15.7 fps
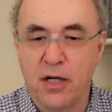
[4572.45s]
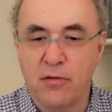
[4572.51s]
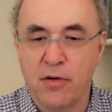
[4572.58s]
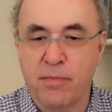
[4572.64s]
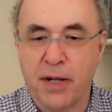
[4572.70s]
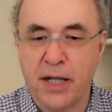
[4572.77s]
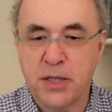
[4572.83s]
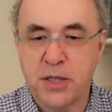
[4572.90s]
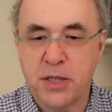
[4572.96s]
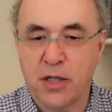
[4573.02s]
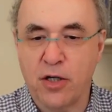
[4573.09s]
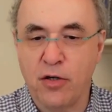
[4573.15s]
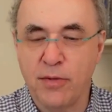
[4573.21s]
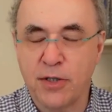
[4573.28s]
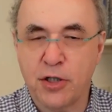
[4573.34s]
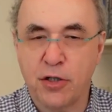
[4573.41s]
replacing
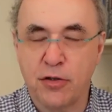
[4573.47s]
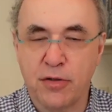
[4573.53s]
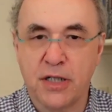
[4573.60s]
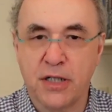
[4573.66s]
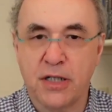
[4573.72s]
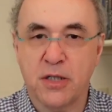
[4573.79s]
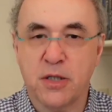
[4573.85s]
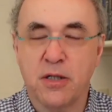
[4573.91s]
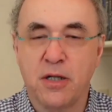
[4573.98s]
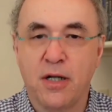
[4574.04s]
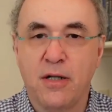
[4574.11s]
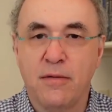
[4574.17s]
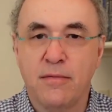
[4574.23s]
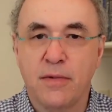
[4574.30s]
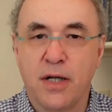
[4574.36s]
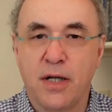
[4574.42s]
human tutors
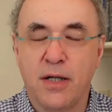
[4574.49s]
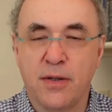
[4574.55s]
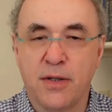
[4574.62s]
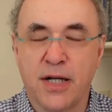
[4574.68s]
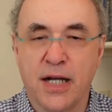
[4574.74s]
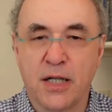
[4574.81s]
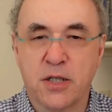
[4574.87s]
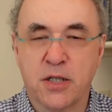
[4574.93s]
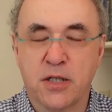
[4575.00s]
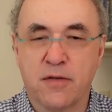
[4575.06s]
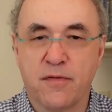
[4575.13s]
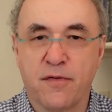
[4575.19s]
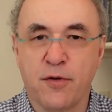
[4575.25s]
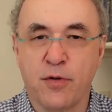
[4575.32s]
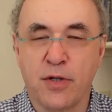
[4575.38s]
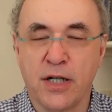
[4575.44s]
in the next
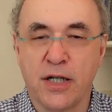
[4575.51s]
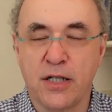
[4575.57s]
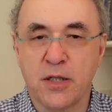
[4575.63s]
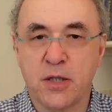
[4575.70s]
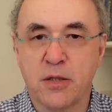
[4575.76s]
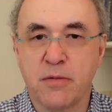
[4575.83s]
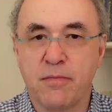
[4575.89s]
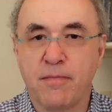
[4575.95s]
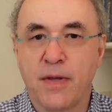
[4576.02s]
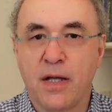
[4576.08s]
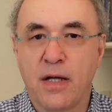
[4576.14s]
few years.